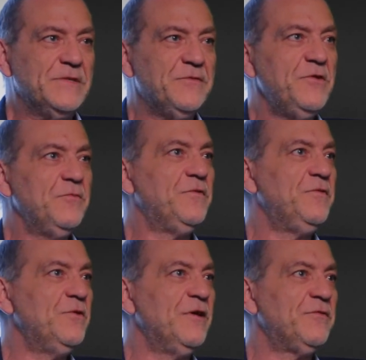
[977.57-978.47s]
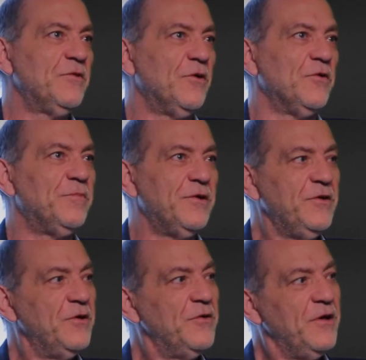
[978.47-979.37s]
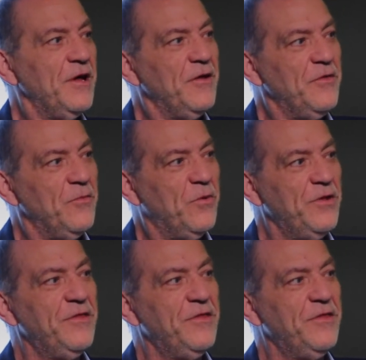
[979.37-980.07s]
few ifs for those, but the one